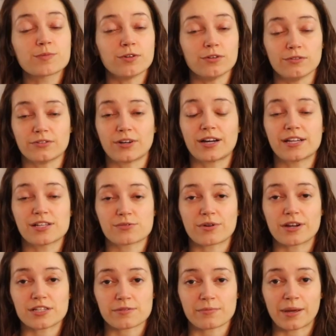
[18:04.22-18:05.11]
move on his
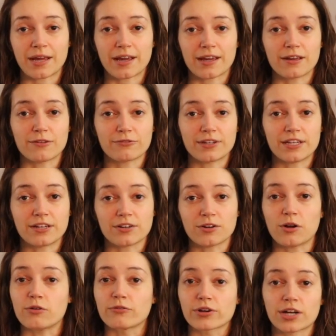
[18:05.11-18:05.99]
resume if he could
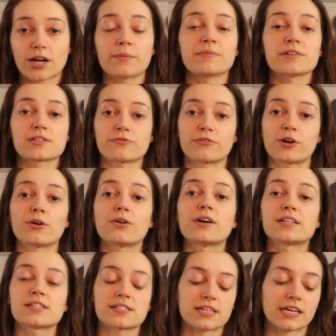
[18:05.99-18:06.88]
overcome this
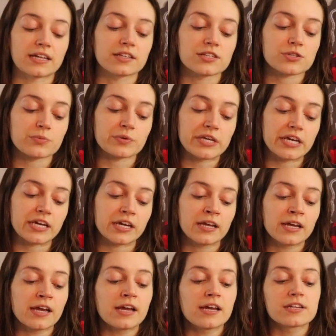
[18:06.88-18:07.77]
vote and stay this week.
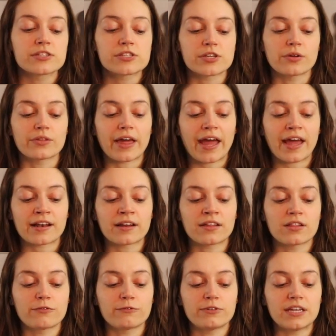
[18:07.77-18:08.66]
So then
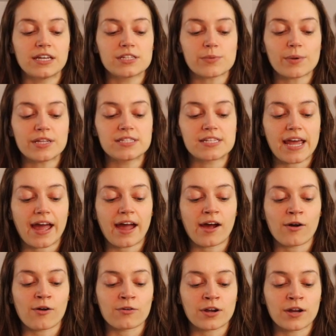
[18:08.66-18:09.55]
the feeds went
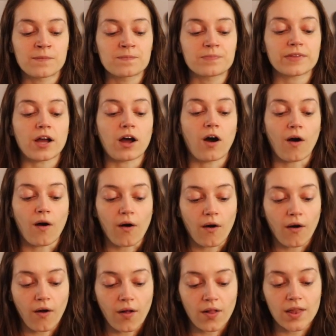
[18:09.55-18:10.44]
down
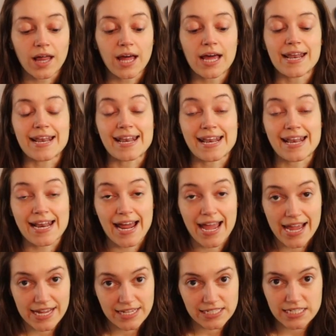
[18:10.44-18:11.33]
all
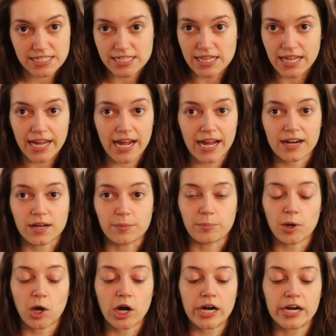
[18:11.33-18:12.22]
night. They had a
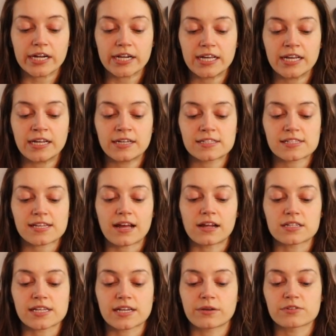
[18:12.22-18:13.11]
party. It
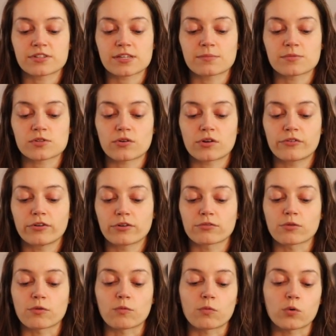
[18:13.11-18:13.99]
sounds like it was some sort of a
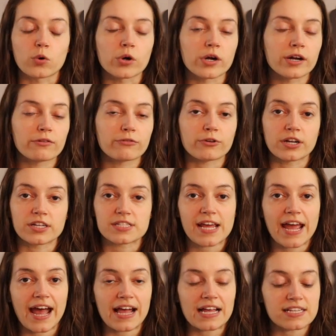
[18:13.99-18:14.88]
reward for a
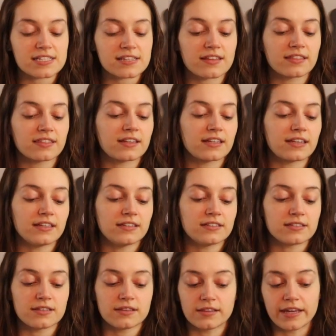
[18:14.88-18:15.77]
task that they
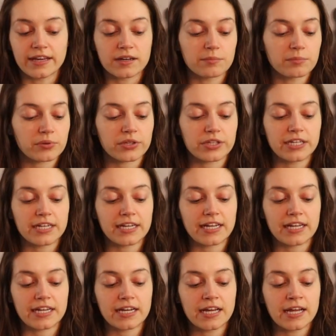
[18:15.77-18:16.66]
they
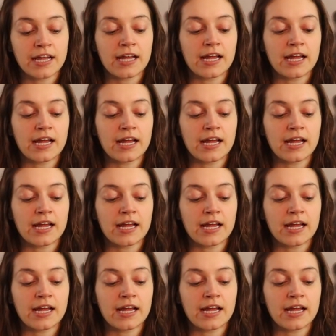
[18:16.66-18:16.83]
completed.